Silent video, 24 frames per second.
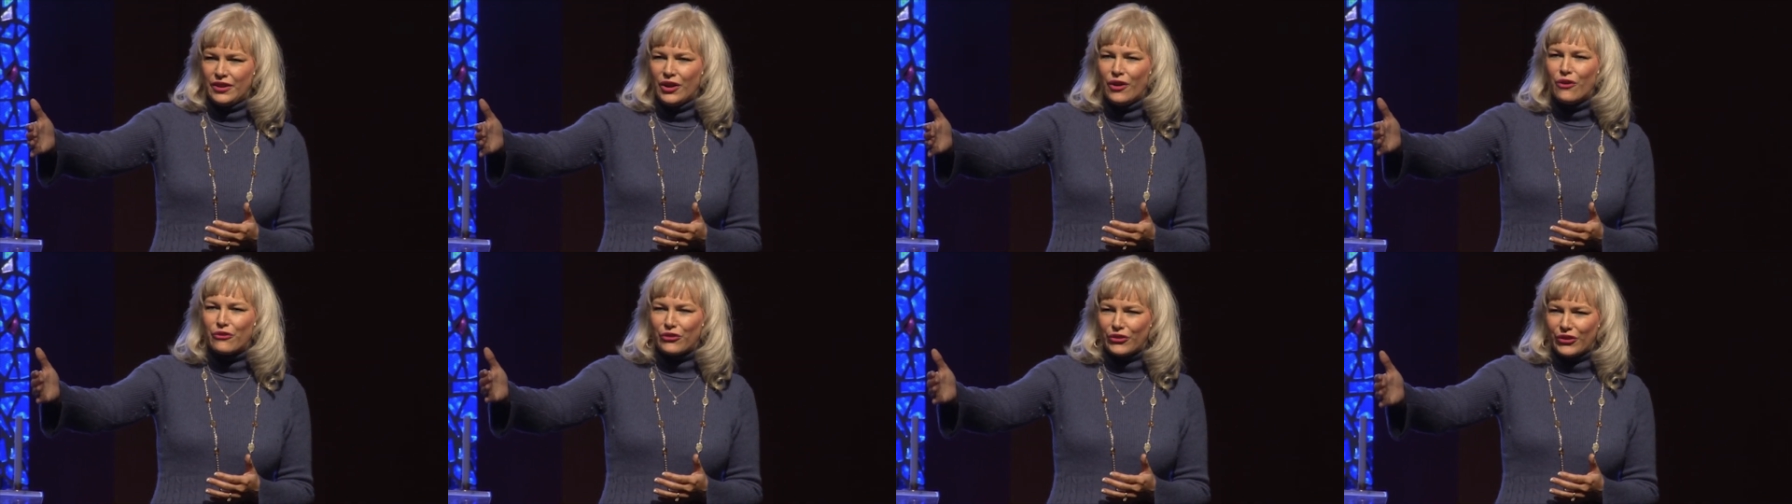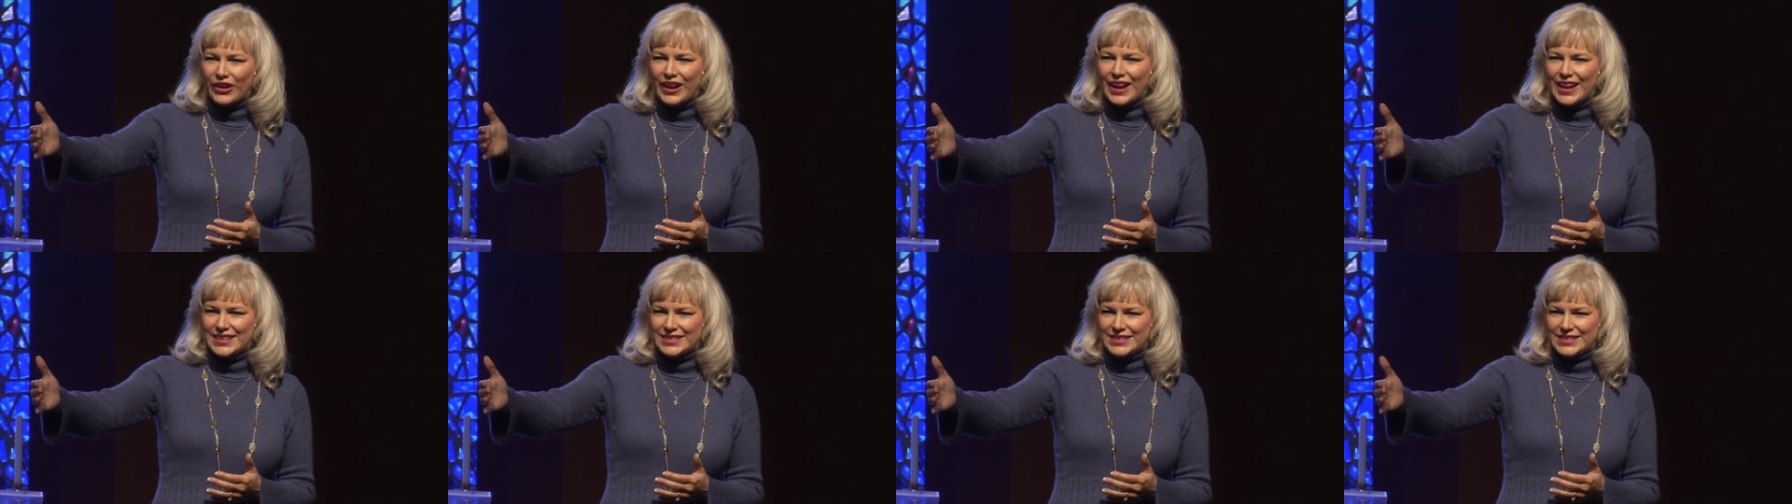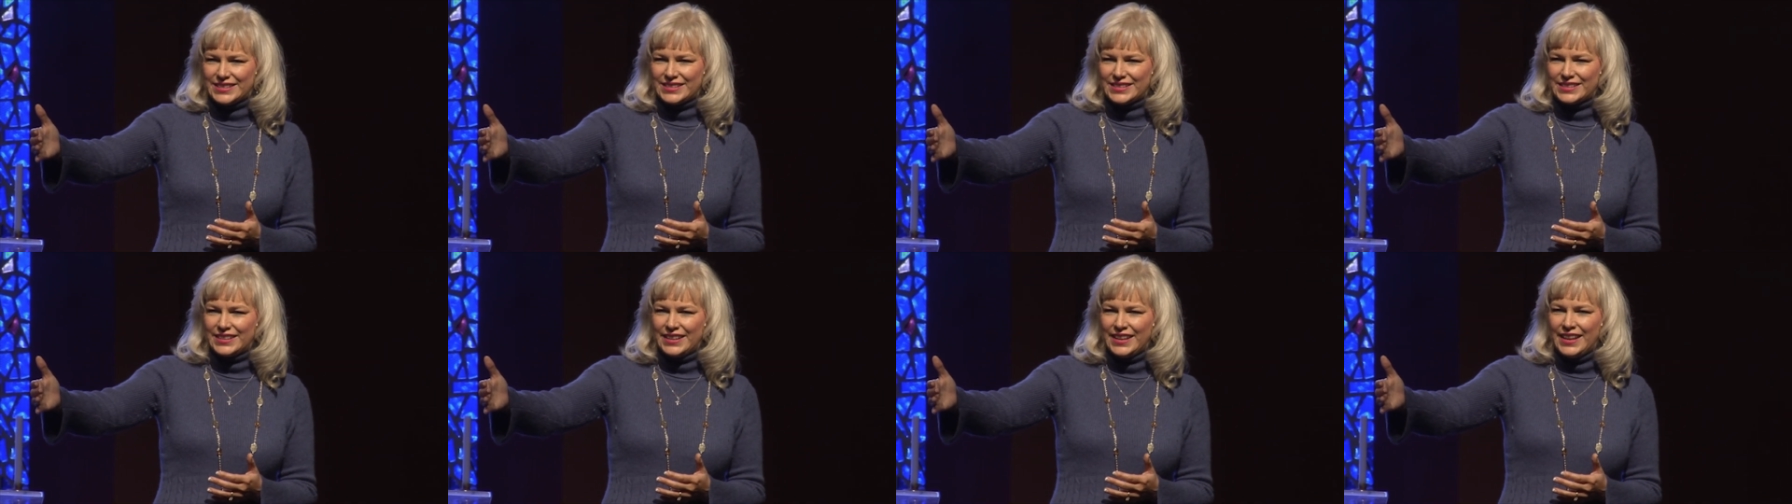for us.
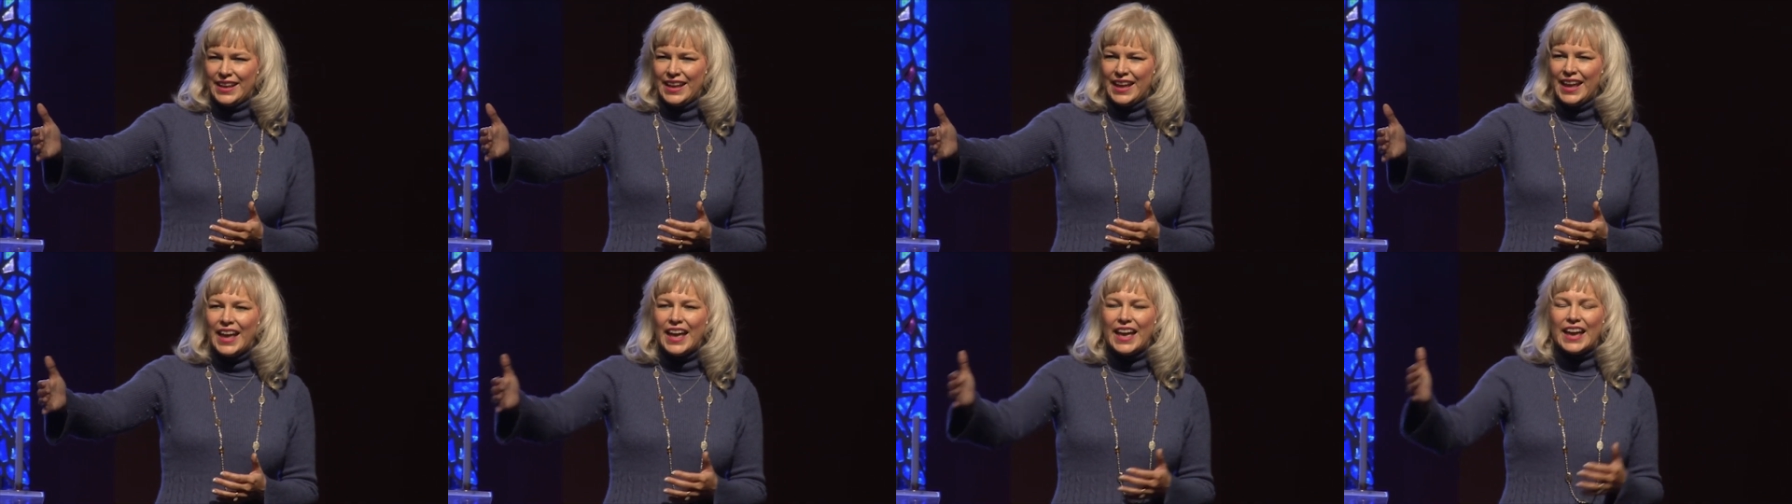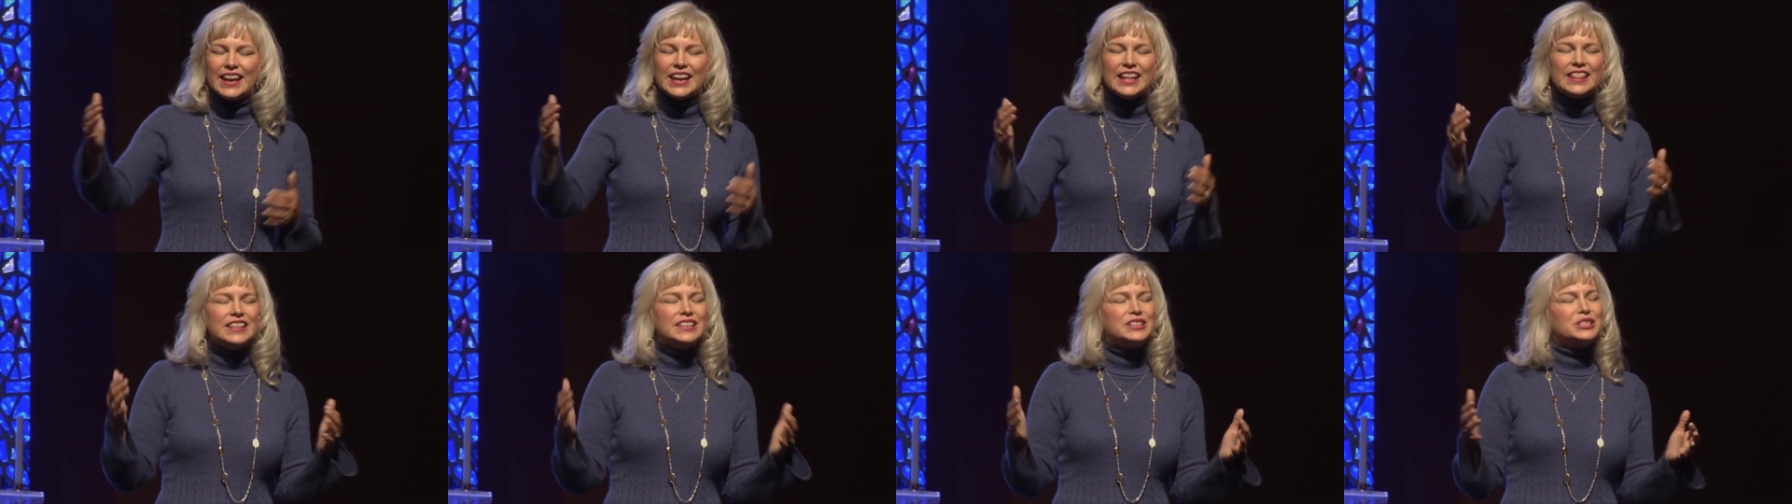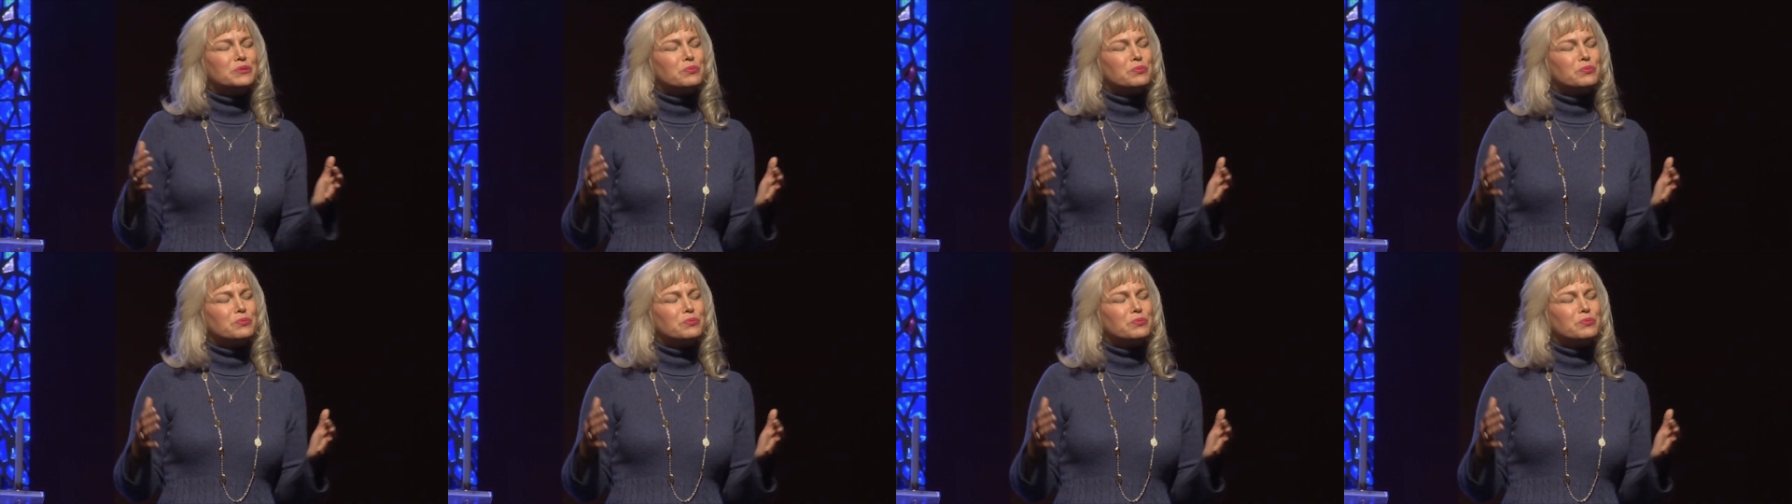And in this